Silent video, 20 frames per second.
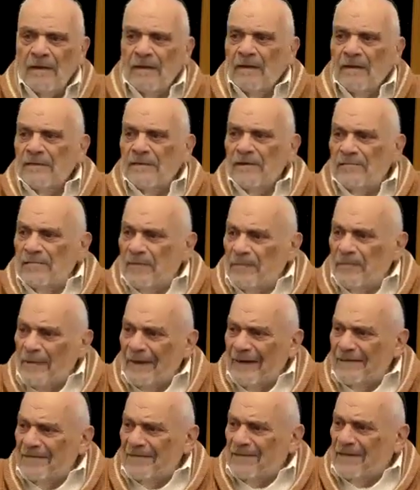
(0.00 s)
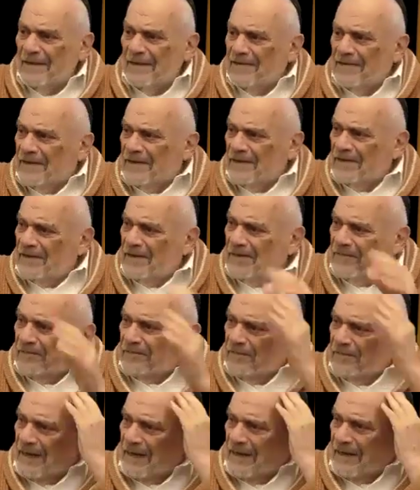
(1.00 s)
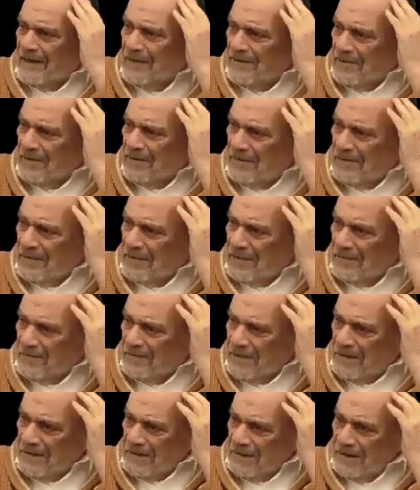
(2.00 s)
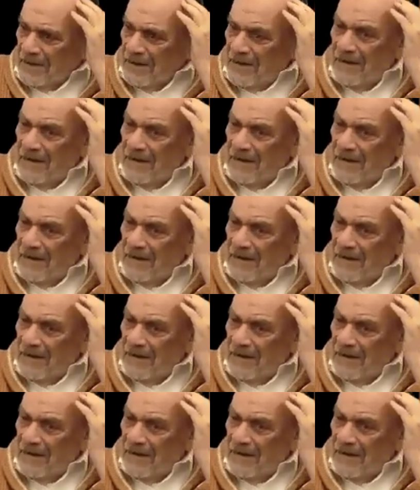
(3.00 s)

The Ramban takes a different attitude completely.